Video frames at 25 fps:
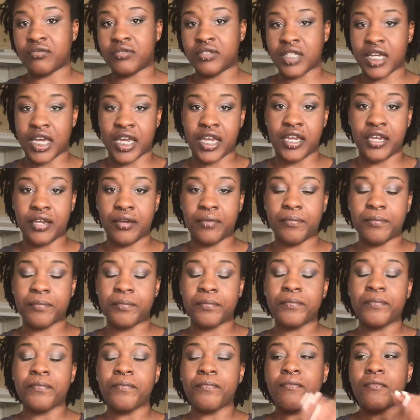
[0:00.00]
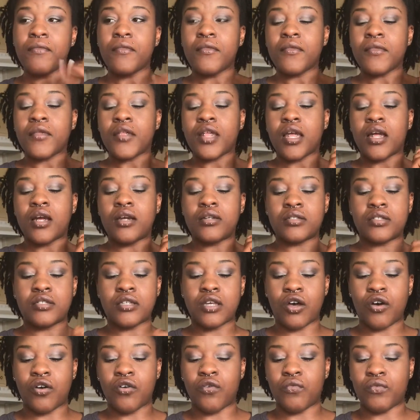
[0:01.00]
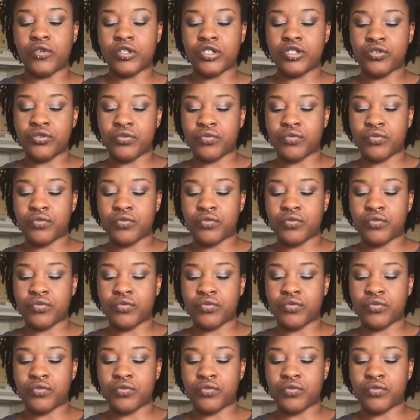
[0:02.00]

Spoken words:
day. So what you